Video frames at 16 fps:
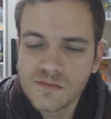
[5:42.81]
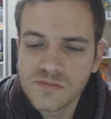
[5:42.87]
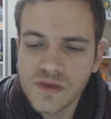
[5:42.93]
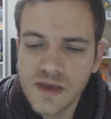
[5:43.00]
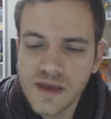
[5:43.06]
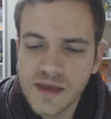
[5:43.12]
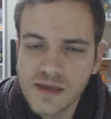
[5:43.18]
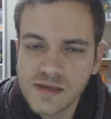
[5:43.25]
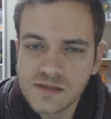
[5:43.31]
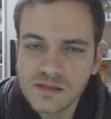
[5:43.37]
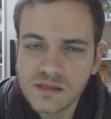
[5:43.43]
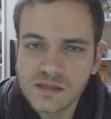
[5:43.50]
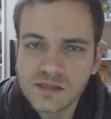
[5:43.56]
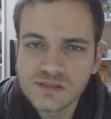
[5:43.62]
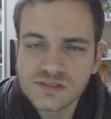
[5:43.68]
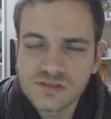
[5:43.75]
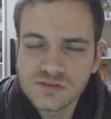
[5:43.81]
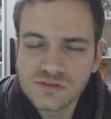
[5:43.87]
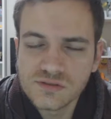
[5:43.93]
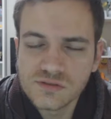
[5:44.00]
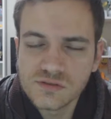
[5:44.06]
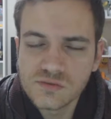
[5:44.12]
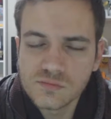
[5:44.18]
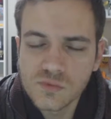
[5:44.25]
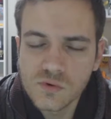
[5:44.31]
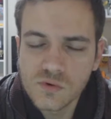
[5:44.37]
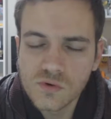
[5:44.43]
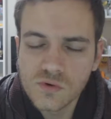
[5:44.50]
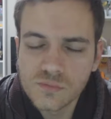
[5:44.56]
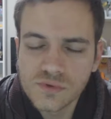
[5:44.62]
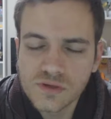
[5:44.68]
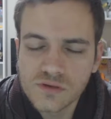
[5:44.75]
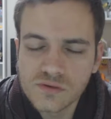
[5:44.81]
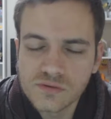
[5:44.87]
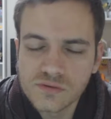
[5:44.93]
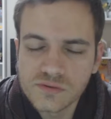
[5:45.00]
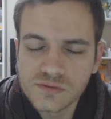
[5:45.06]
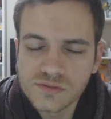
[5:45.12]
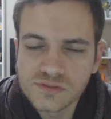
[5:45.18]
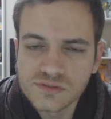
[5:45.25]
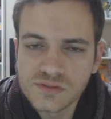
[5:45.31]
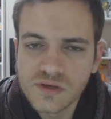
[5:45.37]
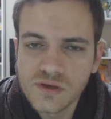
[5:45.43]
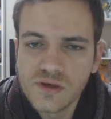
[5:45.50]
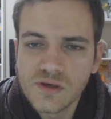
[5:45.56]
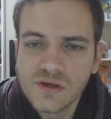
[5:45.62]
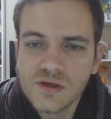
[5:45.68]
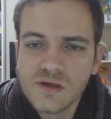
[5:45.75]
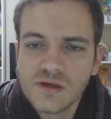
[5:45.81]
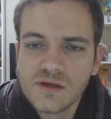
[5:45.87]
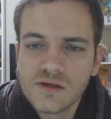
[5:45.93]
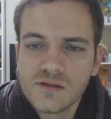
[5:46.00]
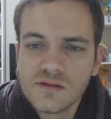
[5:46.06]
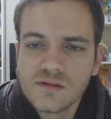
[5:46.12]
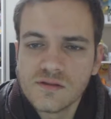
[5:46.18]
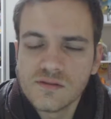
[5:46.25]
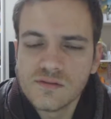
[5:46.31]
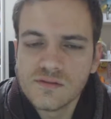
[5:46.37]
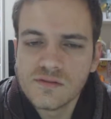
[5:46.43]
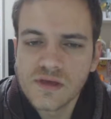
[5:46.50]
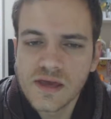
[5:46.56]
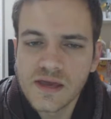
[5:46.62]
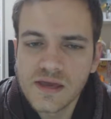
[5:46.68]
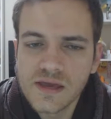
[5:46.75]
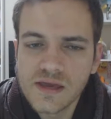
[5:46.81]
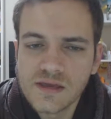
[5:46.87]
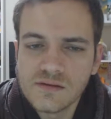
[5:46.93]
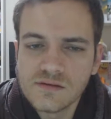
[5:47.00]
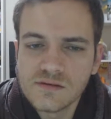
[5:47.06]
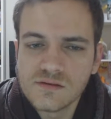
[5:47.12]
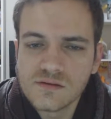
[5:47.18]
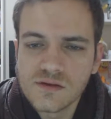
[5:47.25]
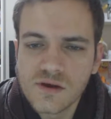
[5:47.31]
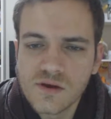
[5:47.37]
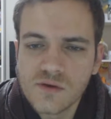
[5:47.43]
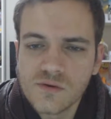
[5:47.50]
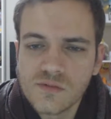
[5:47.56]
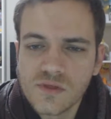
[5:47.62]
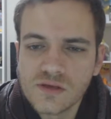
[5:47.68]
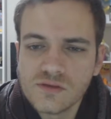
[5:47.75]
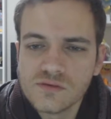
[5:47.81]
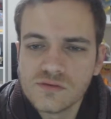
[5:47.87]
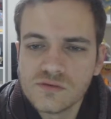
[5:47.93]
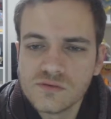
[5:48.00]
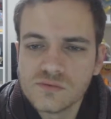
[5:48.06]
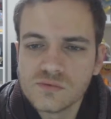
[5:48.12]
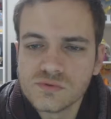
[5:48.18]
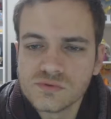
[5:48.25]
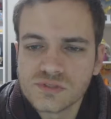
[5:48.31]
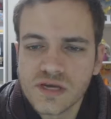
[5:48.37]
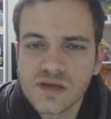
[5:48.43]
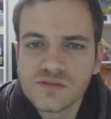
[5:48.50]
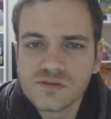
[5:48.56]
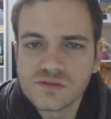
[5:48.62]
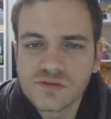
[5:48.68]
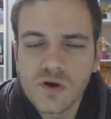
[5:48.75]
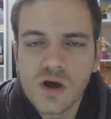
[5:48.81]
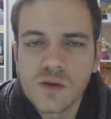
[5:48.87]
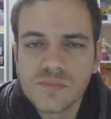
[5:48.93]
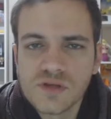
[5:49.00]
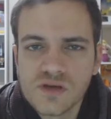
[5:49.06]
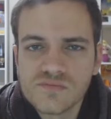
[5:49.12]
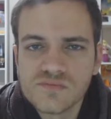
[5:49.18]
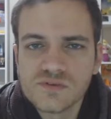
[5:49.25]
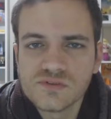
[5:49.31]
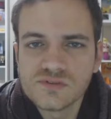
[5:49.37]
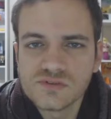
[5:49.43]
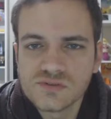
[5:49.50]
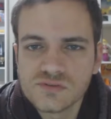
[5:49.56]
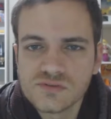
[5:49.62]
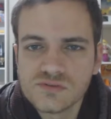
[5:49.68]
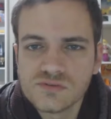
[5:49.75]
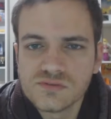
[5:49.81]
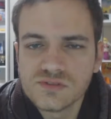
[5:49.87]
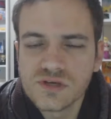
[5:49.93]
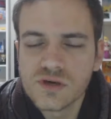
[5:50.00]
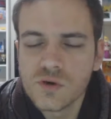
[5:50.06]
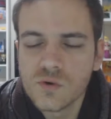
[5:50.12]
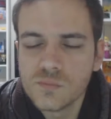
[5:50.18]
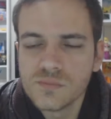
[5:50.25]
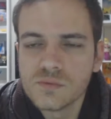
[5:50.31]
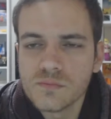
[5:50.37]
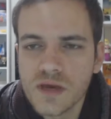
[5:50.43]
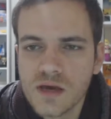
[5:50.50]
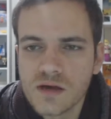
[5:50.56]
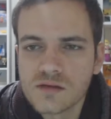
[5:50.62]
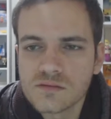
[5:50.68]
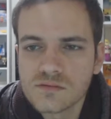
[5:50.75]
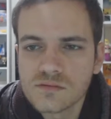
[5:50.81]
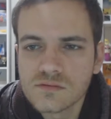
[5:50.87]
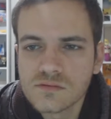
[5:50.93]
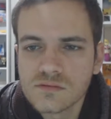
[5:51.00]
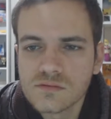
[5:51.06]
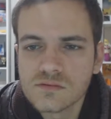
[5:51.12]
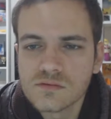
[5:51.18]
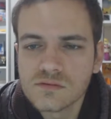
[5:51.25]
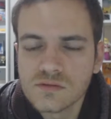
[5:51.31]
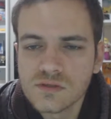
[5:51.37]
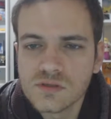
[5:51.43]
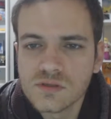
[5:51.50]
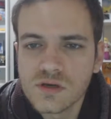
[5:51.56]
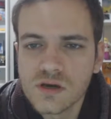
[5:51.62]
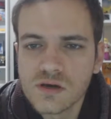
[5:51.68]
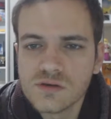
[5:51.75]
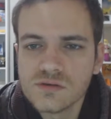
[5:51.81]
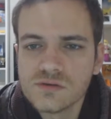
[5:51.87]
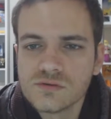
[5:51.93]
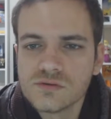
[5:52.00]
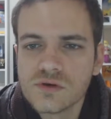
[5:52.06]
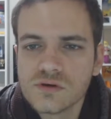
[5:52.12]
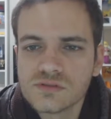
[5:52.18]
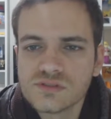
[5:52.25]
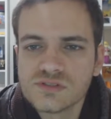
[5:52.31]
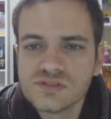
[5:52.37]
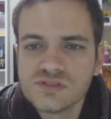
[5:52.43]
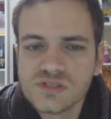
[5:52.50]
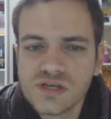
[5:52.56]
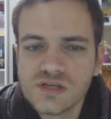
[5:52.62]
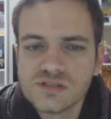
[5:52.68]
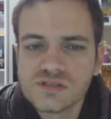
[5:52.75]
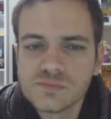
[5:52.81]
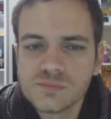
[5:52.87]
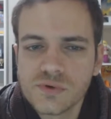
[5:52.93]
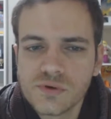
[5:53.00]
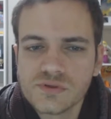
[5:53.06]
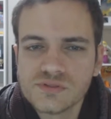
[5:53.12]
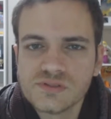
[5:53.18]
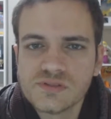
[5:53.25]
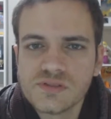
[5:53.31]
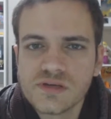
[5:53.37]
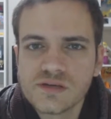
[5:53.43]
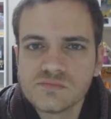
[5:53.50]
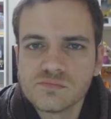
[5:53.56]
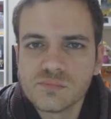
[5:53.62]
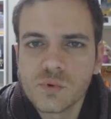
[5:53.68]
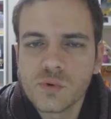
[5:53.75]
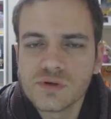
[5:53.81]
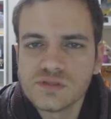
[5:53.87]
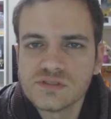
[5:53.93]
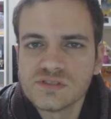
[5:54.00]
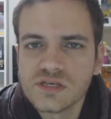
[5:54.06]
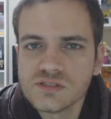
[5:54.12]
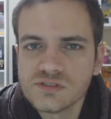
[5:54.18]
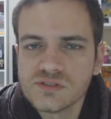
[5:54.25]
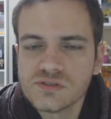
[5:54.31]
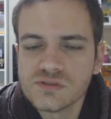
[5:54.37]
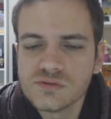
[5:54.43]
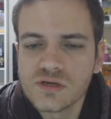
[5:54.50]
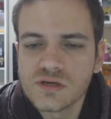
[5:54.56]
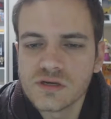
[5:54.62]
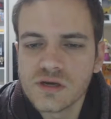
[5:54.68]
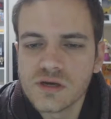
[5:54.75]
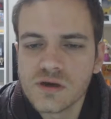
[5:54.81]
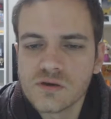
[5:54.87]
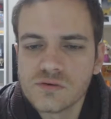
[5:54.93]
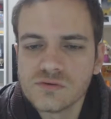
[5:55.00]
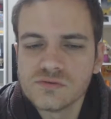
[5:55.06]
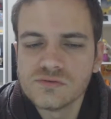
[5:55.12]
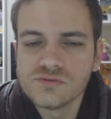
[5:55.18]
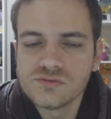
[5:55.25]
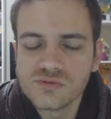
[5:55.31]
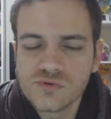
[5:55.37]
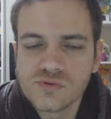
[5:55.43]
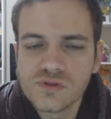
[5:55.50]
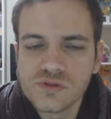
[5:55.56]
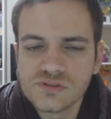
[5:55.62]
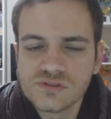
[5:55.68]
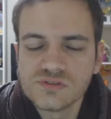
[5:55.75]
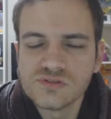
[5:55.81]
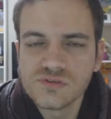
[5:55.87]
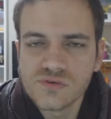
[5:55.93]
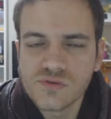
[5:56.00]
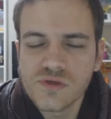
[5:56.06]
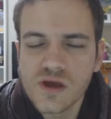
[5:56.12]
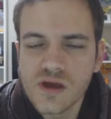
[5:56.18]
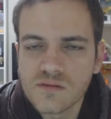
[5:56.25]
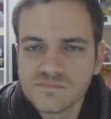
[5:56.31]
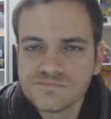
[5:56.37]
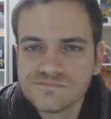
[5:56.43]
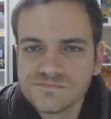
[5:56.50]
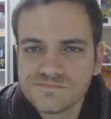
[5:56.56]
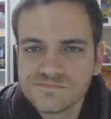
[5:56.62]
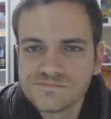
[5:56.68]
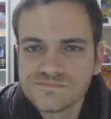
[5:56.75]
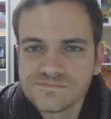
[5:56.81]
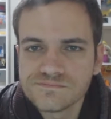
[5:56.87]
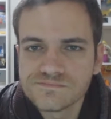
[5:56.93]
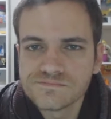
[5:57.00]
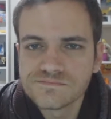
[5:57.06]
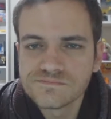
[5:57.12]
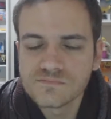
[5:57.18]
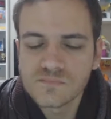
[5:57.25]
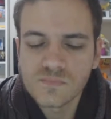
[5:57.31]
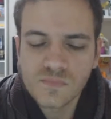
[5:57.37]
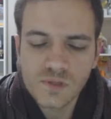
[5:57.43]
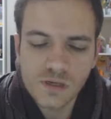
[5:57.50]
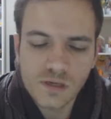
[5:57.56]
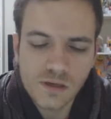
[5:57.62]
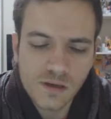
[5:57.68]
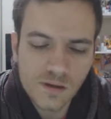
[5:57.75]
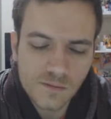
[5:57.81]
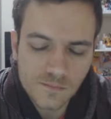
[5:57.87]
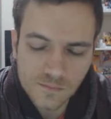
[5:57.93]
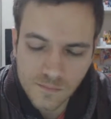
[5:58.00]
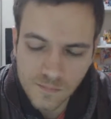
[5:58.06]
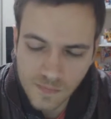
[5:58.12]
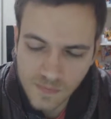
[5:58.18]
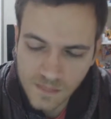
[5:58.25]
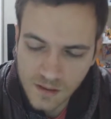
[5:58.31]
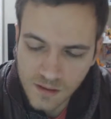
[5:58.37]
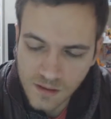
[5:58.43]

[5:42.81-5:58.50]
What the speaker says: they listen to you more because they know that you will take the time and effort to help them out. You're not just seen as a person that points at you and go, do this, do that. And